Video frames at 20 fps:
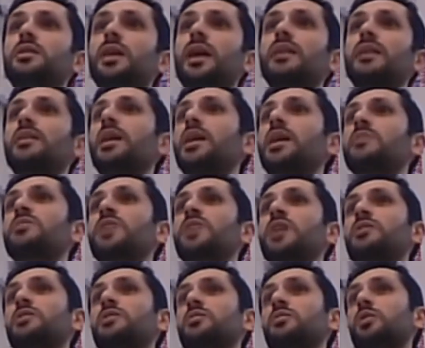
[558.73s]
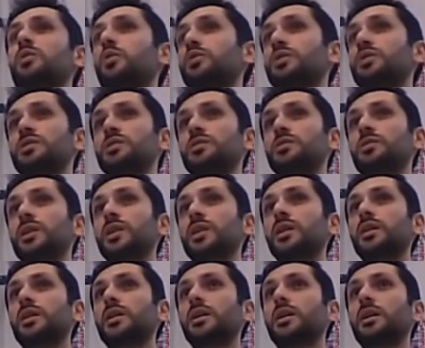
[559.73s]
And names aren't important, really.
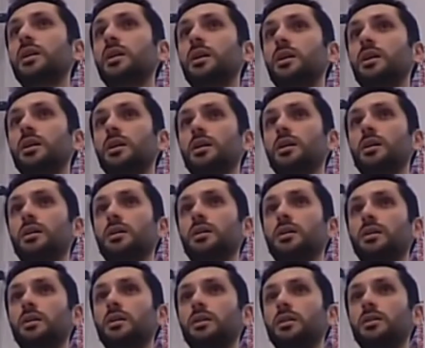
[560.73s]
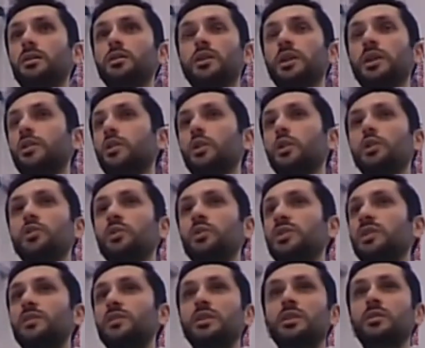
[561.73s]
You can call it
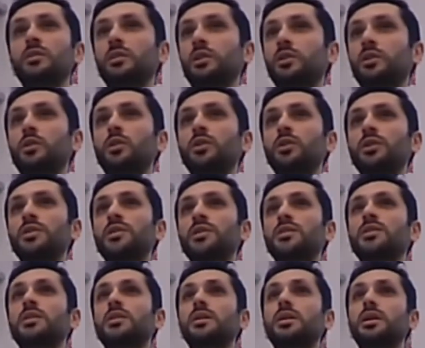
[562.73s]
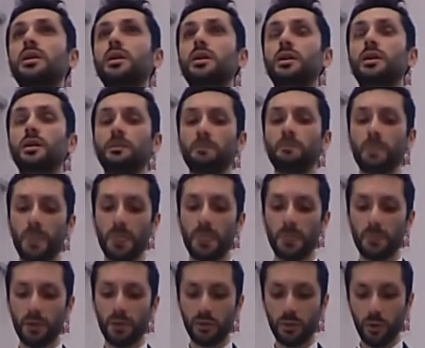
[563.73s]
whatever you want to call it.
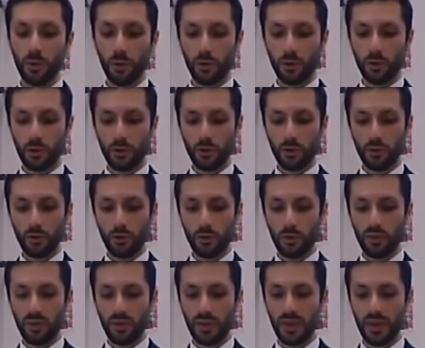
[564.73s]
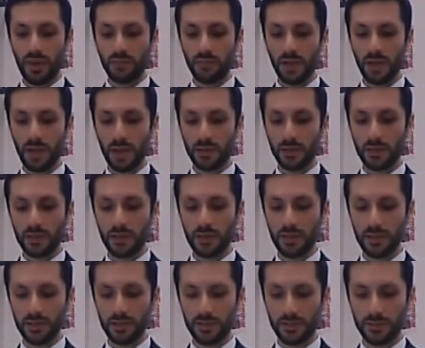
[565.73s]
But we all know what the aim behind it
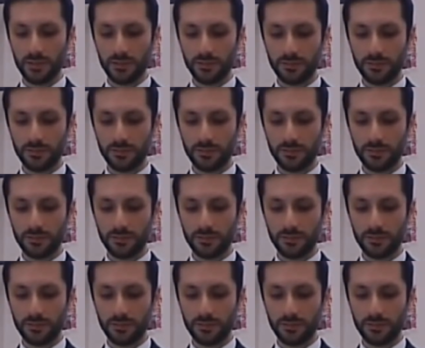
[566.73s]
is.